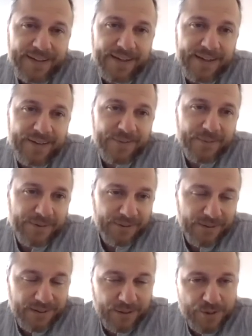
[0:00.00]
And we thought
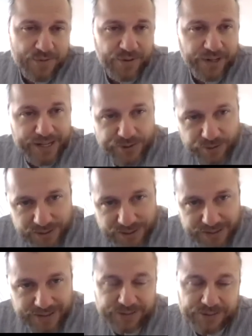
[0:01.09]
that was very
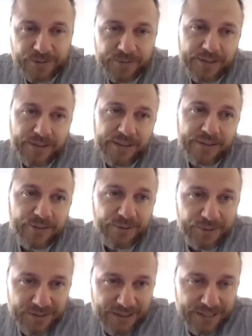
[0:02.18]
interesting. So we
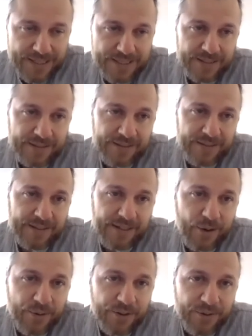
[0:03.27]
included that as an
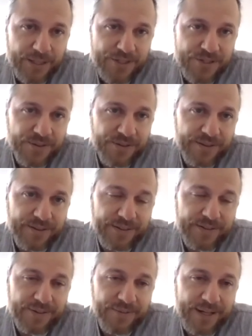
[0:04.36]
outcome measure
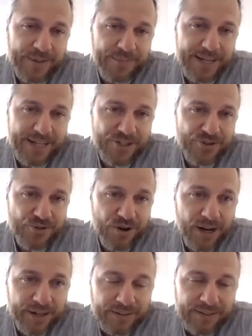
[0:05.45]
in the randomized
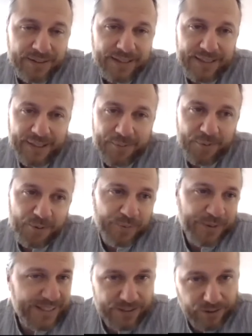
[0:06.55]
trial, but we
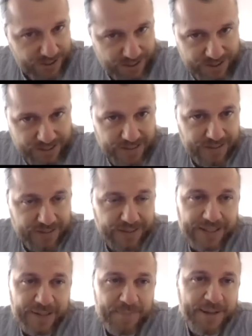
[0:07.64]
did not see
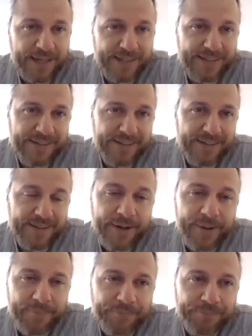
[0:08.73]
an impact
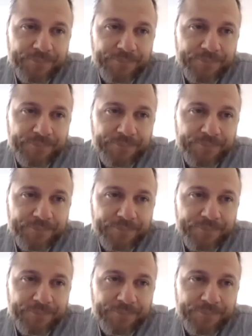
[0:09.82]
there.